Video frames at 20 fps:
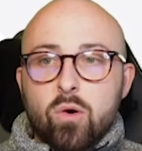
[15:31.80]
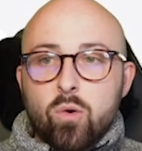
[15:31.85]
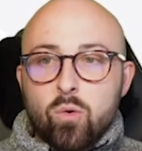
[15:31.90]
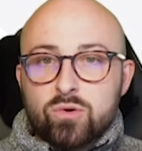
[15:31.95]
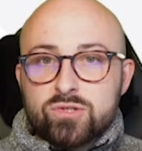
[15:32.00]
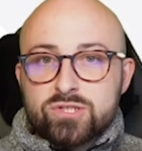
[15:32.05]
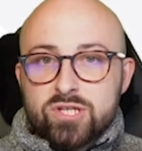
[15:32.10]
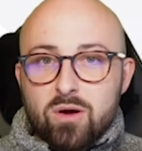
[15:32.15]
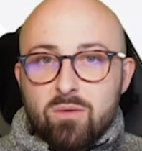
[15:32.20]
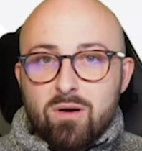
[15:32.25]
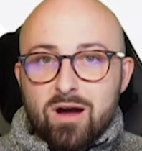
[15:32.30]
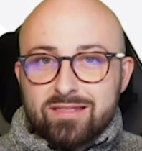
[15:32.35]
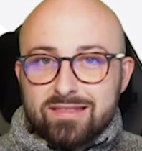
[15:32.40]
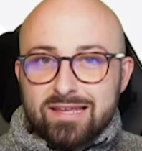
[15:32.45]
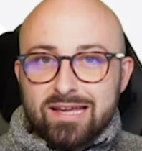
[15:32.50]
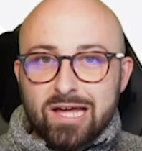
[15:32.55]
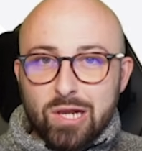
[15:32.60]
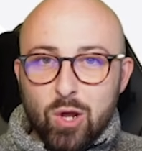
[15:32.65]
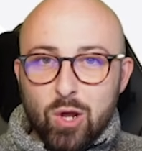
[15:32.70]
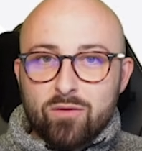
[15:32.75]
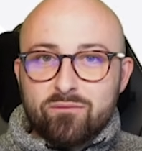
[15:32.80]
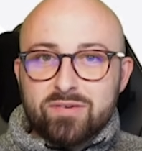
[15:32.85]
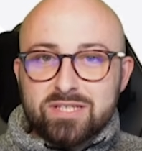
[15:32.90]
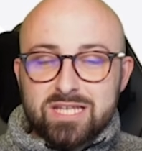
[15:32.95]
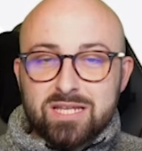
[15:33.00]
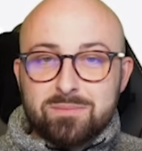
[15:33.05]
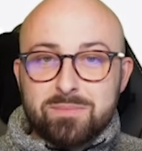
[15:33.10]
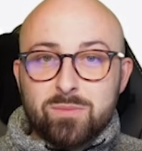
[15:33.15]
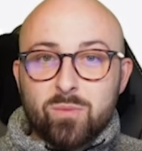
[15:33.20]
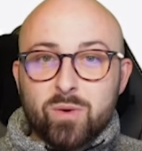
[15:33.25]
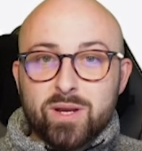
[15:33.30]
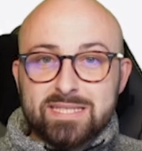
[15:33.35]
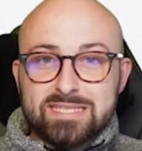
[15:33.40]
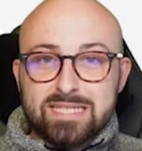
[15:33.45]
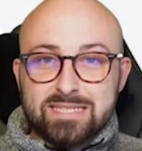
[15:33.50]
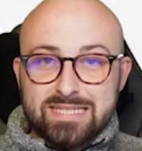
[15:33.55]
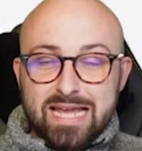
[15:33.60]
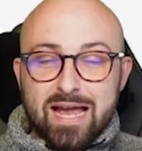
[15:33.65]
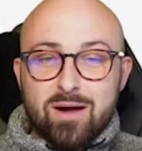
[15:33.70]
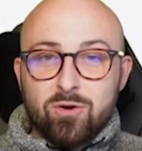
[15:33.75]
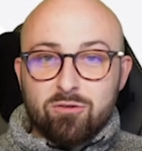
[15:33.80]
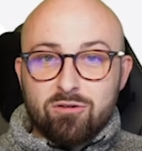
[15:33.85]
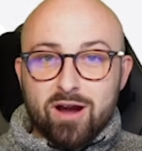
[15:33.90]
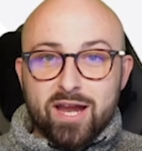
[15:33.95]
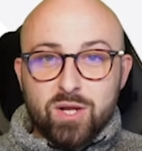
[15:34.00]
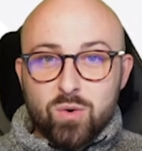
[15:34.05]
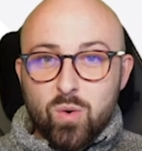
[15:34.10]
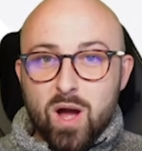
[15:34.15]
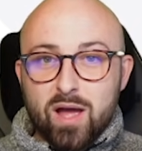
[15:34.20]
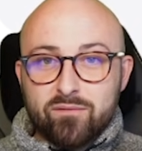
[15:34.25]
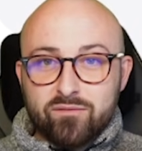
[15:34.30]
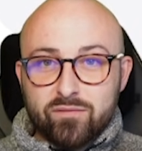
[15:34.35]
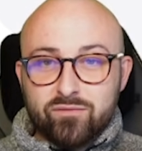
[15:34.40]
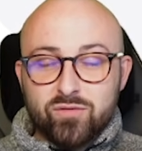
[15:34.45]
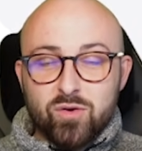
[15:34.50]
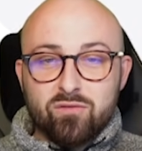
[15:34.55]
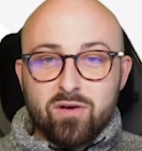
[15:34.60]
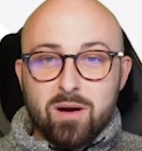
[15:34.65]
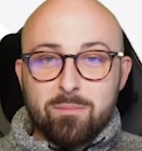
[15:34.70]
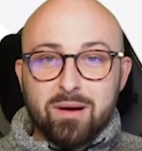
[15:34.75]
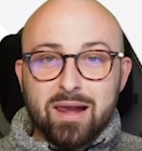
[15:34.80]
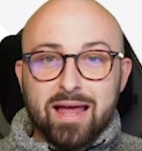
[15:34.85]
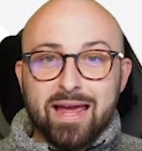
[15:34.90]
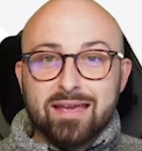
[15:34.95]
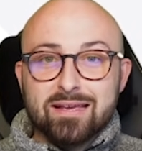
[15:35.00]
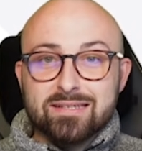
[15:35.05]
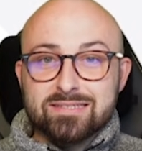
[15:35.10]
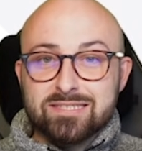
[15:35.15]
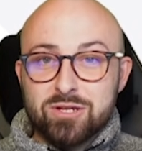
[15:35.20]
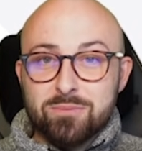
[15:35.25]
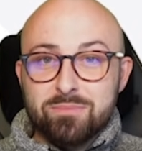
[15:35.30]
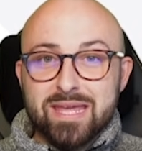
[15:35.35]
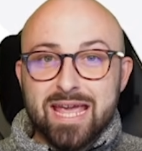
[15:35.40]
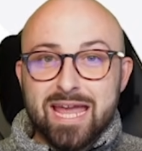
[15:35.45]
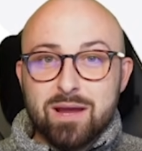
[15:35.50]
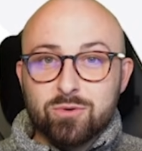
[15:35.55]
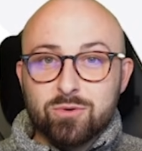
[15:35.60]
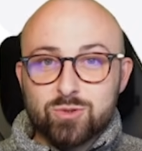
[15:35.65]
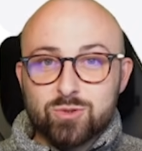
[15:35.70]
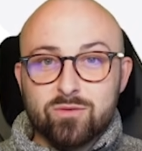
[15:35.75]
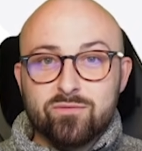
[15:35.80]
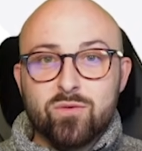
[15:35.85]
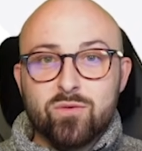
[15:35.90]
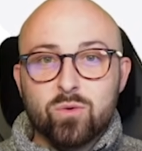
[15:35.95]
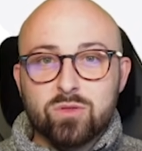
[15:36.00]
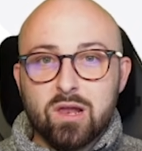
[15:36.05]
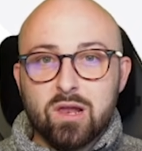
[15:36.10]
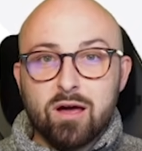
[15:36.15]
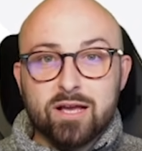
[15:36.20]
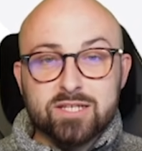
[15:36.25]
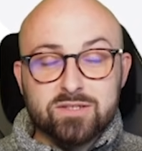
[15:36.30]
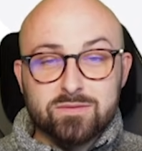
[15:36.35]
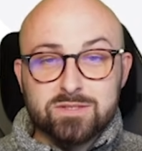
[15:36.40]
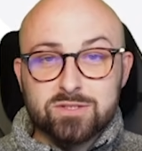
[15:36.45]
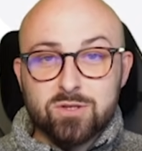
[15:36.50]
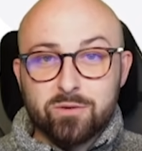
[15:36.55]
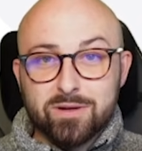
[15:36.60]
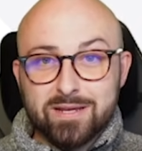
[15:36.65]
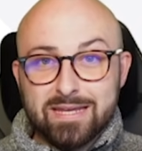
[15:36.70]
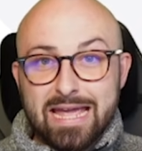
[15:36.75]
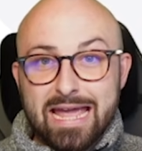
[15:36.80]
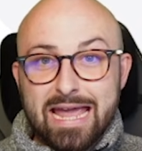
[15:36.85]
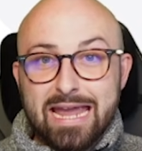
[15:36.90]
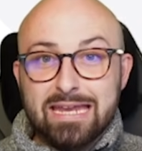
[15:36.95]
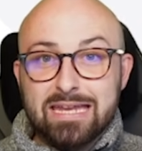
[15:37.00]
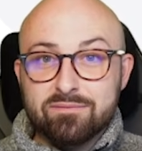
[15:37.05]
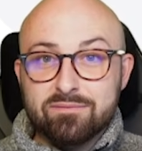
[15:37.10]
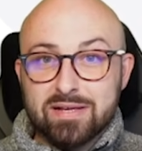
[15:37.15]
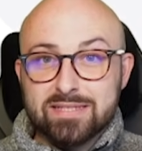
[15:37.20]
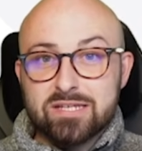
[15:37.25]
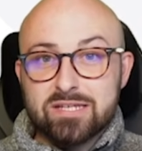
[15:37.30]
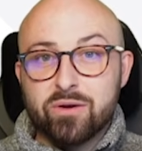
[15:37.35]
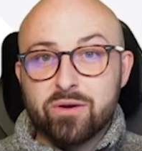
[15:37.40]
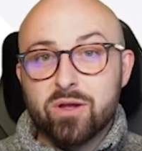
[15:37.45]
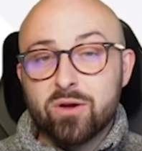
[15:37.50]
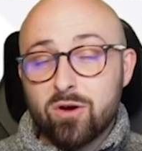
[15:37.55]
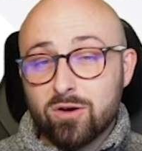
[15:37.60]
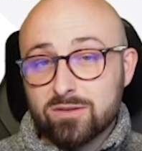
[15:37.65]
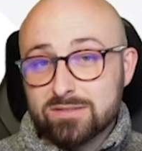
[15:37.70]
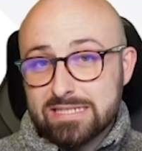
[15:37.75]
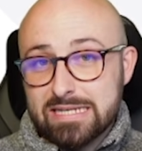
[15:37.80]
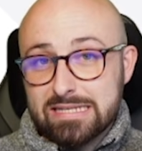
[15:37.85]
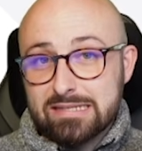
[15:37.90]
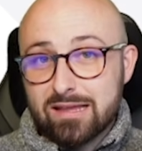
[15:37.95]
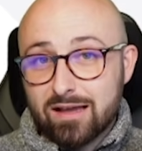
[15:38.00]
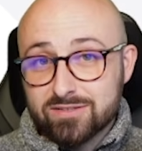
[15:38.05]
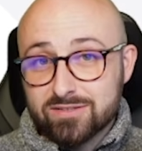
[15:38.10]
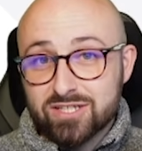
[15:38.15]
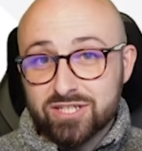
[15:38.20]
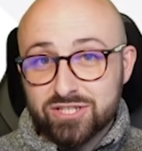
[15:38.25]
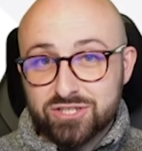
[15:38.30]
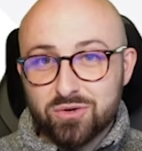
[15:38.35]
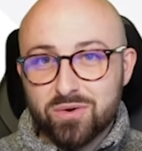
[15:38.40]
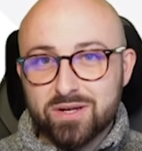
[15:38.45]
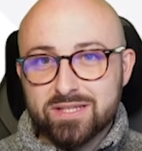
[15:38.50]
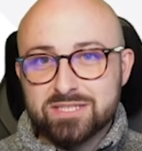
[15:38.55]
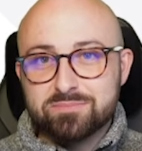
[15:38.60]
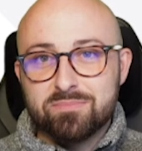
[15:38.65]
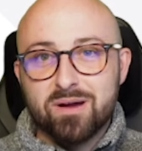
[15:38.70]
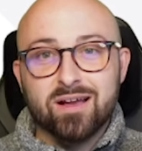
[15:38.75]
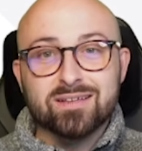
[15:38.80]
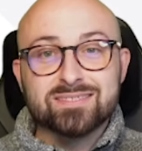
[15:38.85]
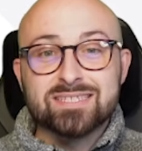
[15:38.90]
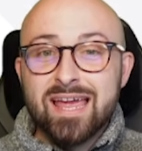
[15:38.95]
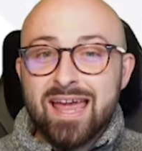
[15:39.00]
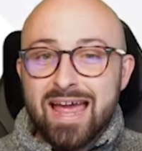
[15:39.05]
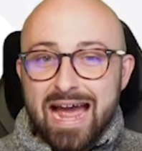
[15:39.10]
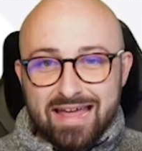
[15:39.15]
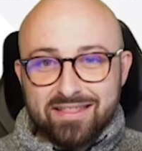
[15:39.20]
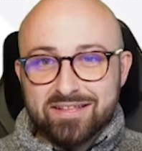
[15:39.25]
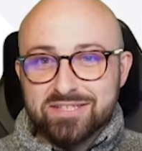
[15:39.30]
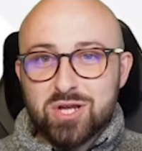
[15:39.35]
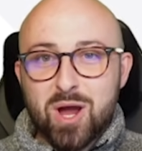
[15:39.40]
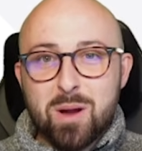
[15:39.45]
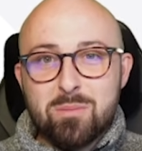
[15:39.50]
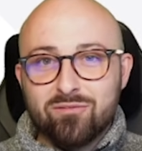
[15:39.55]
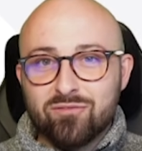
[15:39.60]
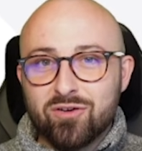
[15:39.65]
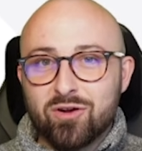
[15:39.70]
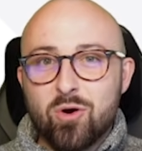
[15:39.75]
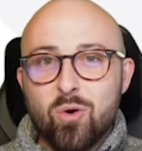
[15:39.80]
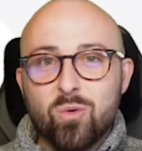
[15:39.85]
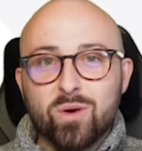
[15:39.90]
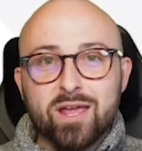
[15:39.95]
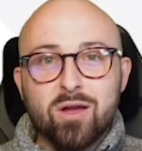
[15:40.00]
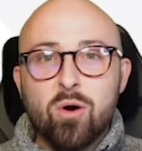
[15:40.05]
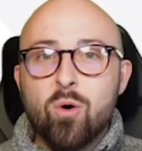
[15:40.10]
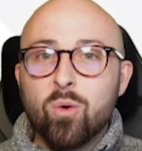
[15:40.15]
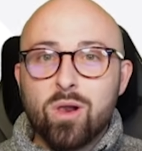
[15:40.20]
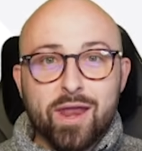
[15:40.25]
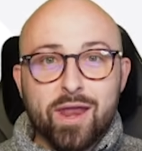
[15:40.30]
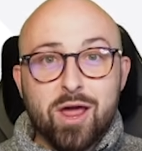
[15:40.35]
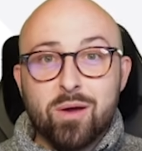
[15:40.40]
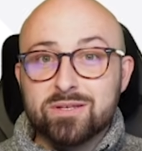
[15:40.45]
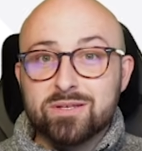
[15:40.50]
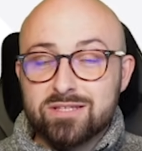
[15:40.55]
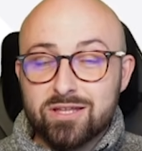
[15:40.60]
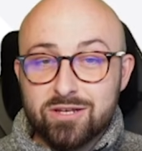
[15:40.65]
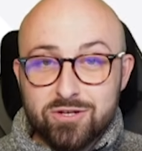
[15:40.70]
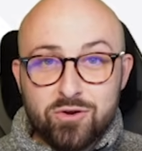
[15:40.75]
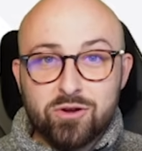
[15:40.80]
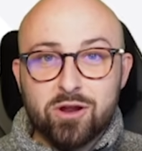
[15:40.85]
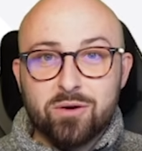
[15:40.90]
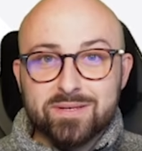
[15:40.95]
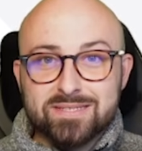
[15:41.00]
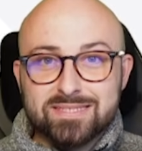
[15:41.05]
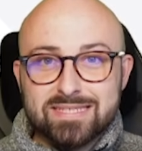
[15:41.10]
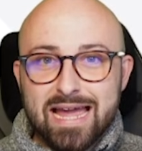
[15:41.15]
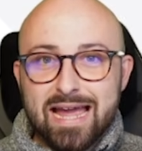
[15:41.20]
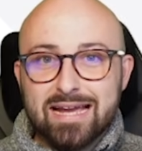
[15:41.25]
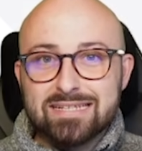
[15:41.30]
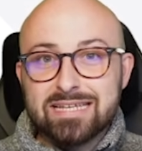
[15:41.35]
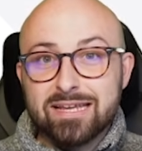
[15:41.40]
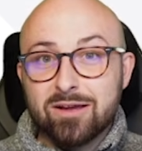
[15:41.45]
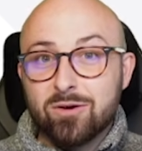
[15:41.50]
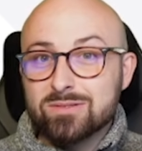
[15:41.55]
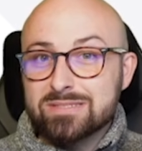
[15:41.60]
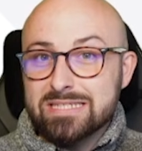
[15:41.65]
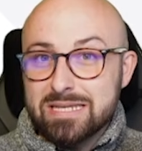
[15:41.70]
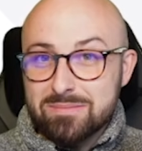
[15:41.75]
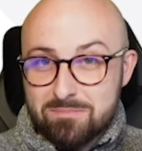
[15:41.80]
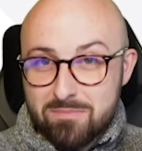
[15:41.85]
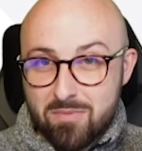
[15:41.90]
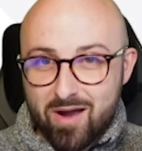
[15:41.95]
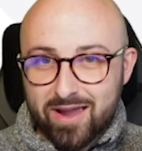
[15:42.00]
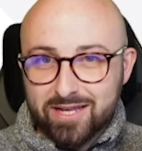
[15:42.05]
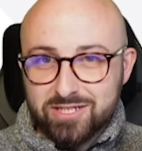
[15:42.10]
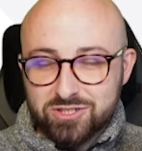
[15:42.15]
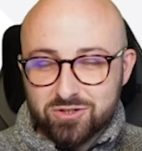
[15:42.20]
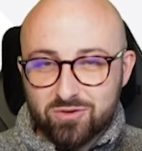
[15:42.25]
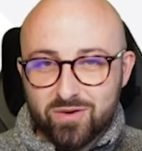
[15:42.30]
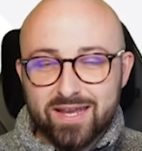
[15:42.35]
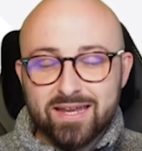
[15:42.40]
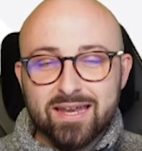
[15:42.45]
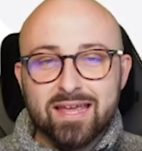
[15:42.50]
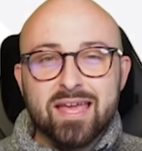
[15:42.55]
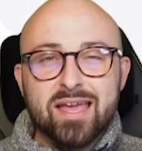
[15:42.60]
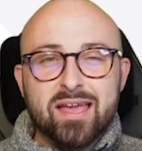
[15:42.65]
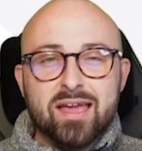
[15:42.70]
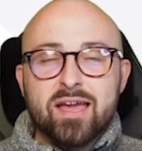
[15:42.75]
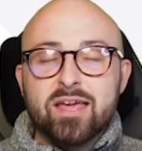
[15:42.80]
Also, I think a lot of us are going to be wanting to downgrade quite a few of our players to be able to afford the likes of Son and Kane if Antonio Conte does join Spurs. At the time of recording, all I know is that Nuno is sacked and Conte might join.